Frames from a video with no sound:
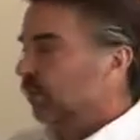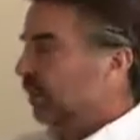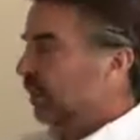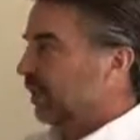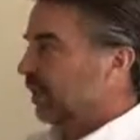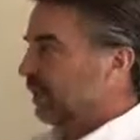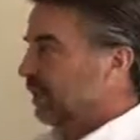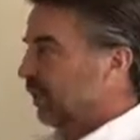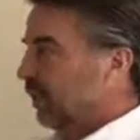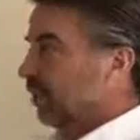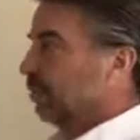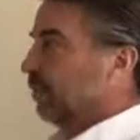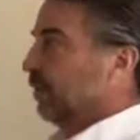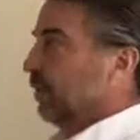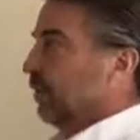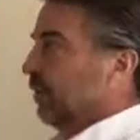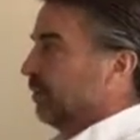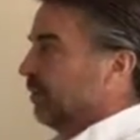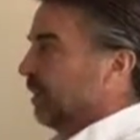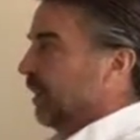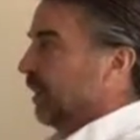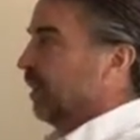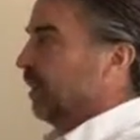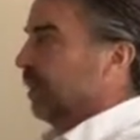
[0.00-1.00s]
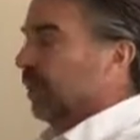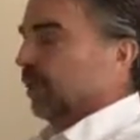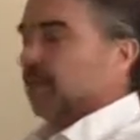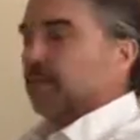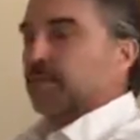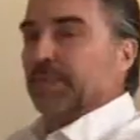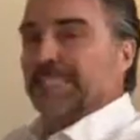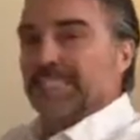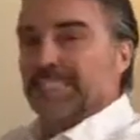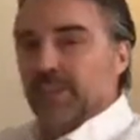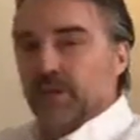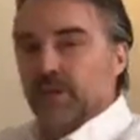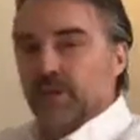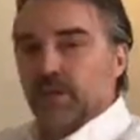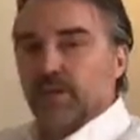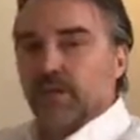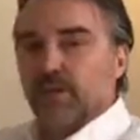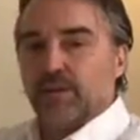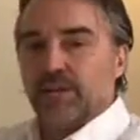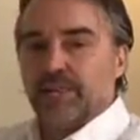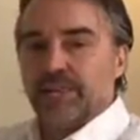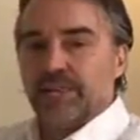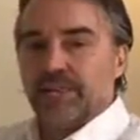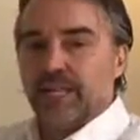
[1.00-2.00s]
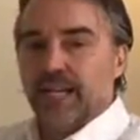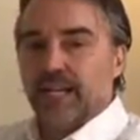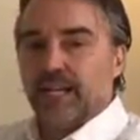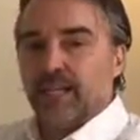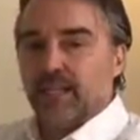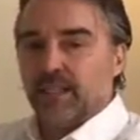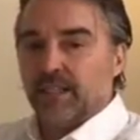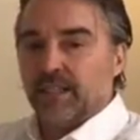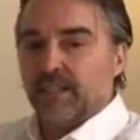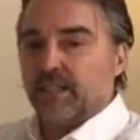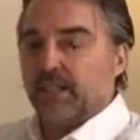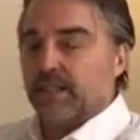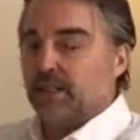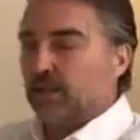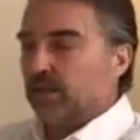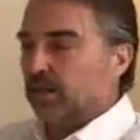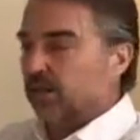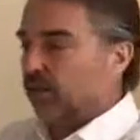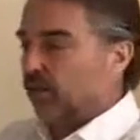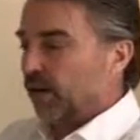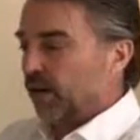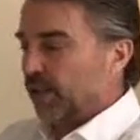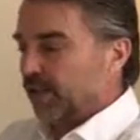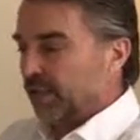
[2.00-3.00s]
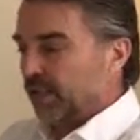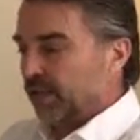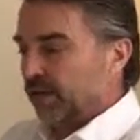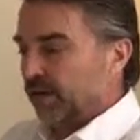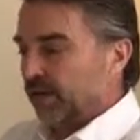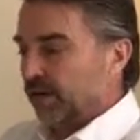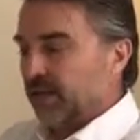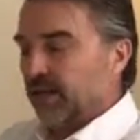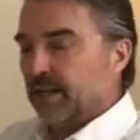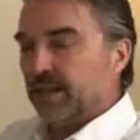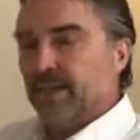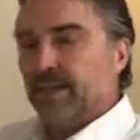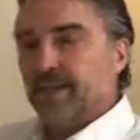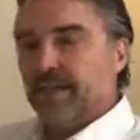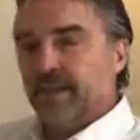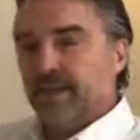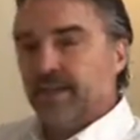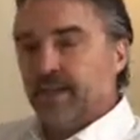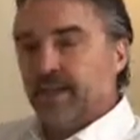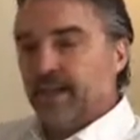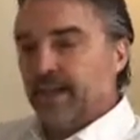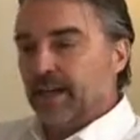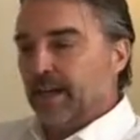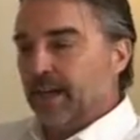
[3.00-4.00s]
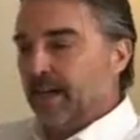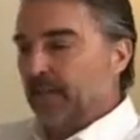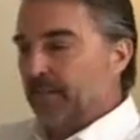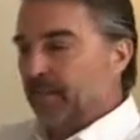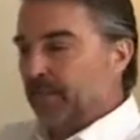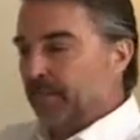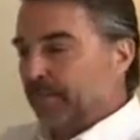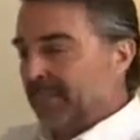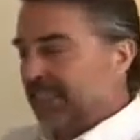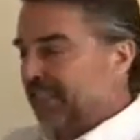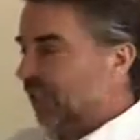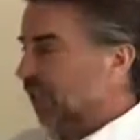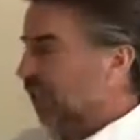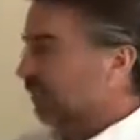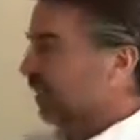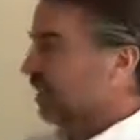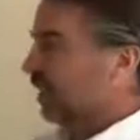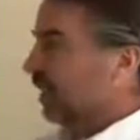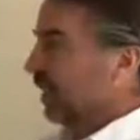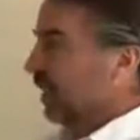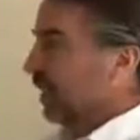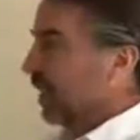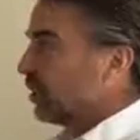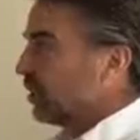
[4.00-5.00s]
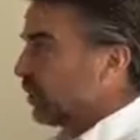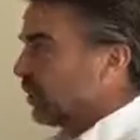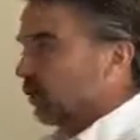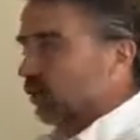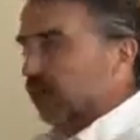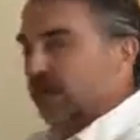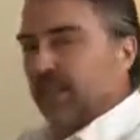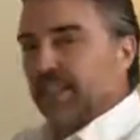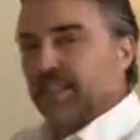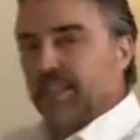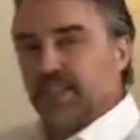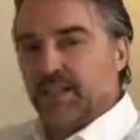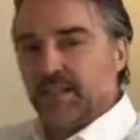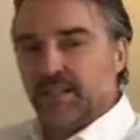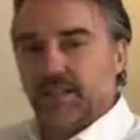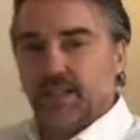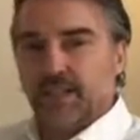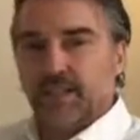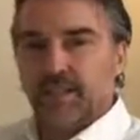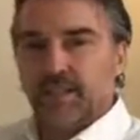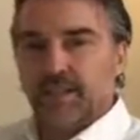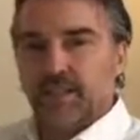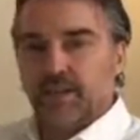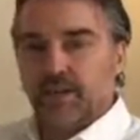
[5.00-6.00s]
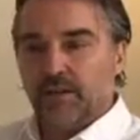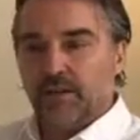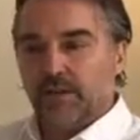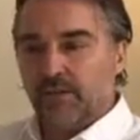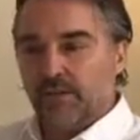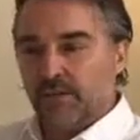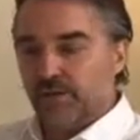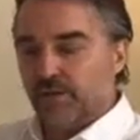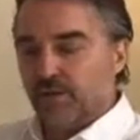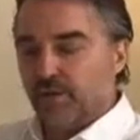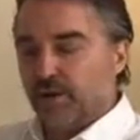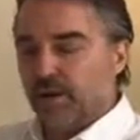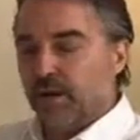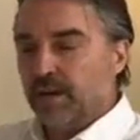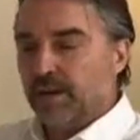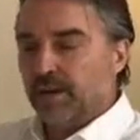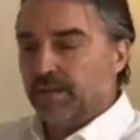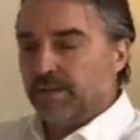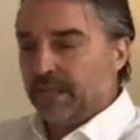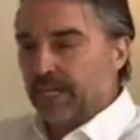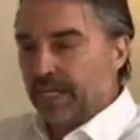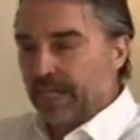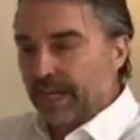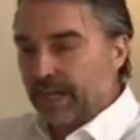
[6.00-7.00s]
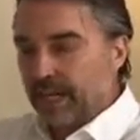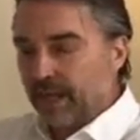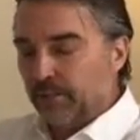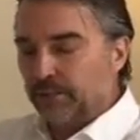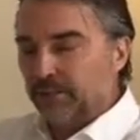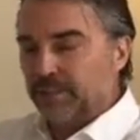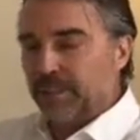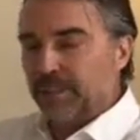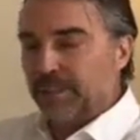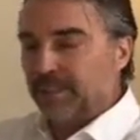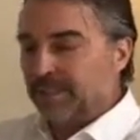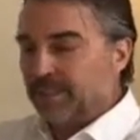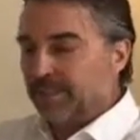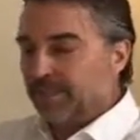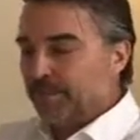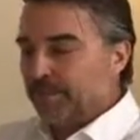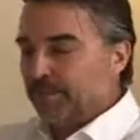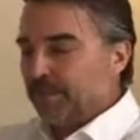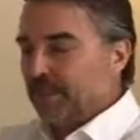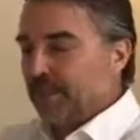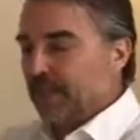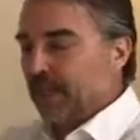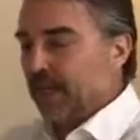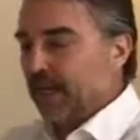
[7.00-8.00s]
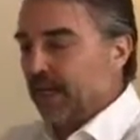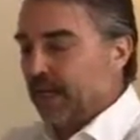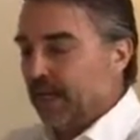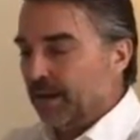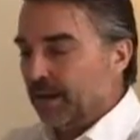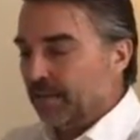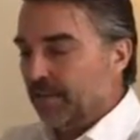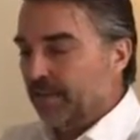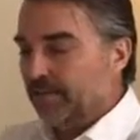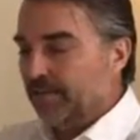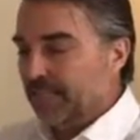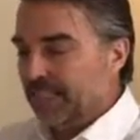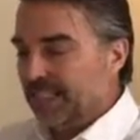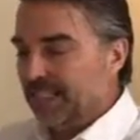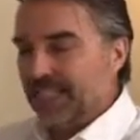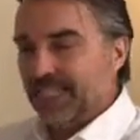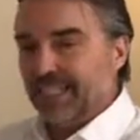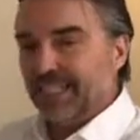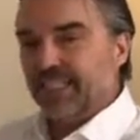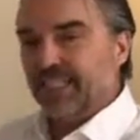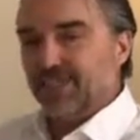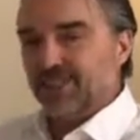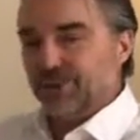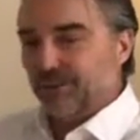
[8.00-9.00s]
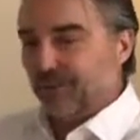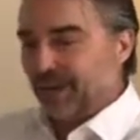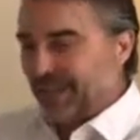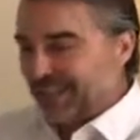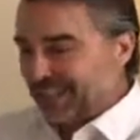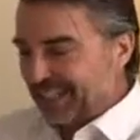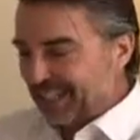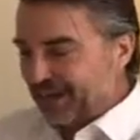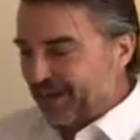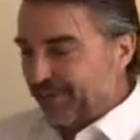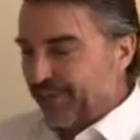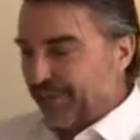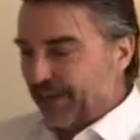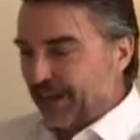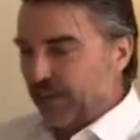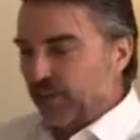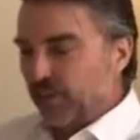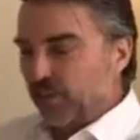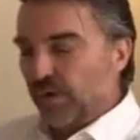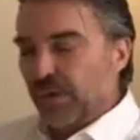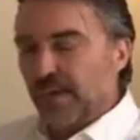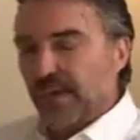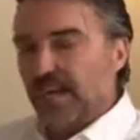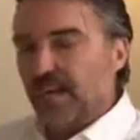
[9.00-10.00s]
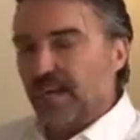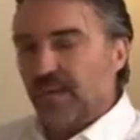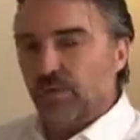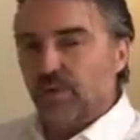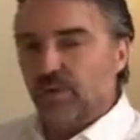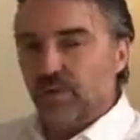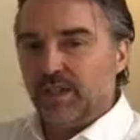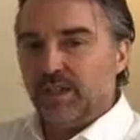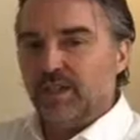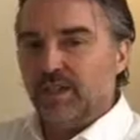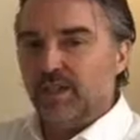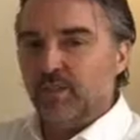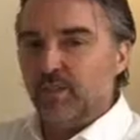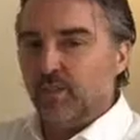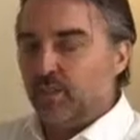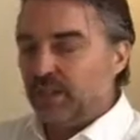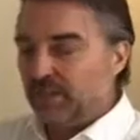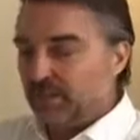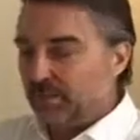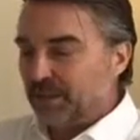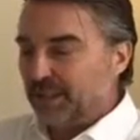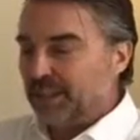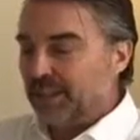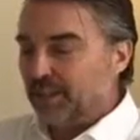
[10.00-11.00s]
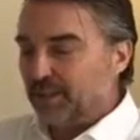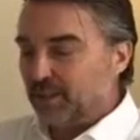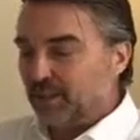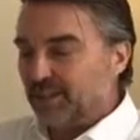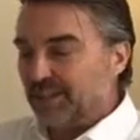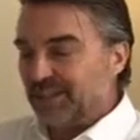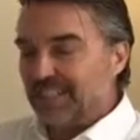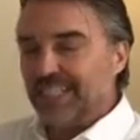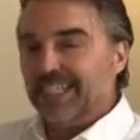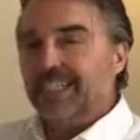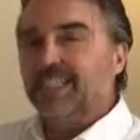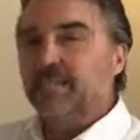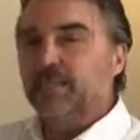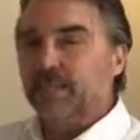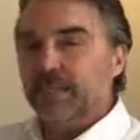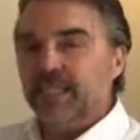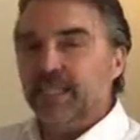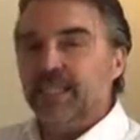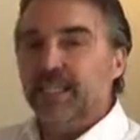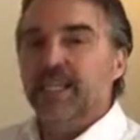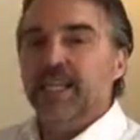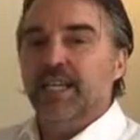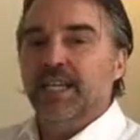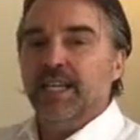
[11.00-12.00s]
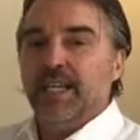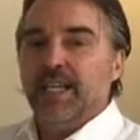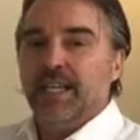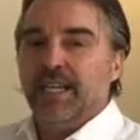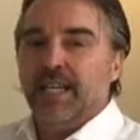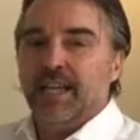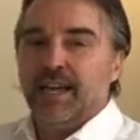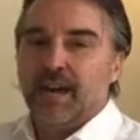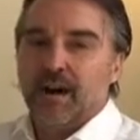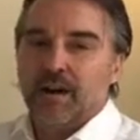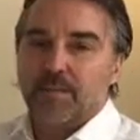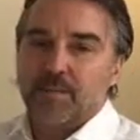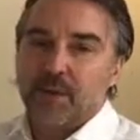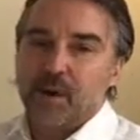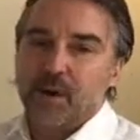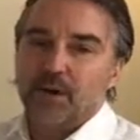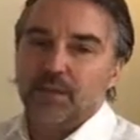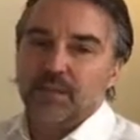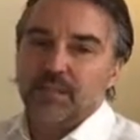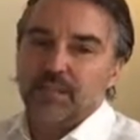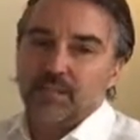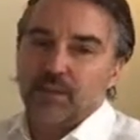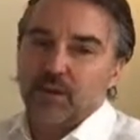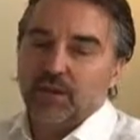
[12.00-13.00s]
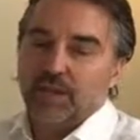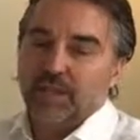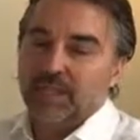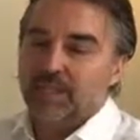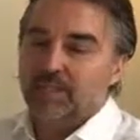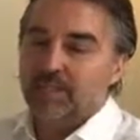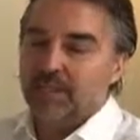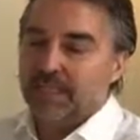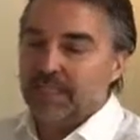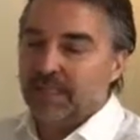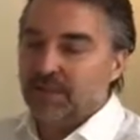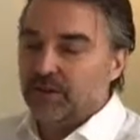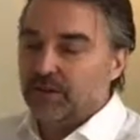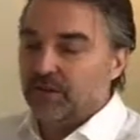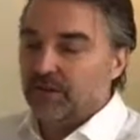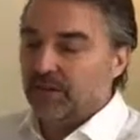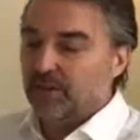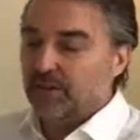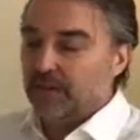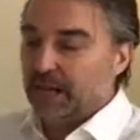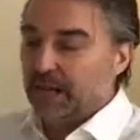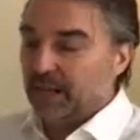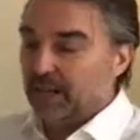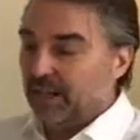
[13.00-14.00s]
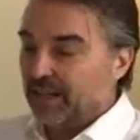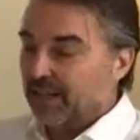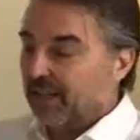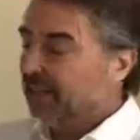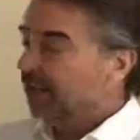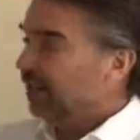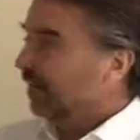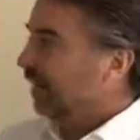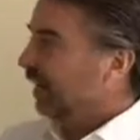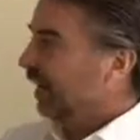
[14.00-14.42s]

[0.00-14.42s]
And so this becomes then another material recycling criteria um, a material selection criteria. You know, for, it helps us um, begin to identify what el- which which materials need to be in our parsimonious materials palette.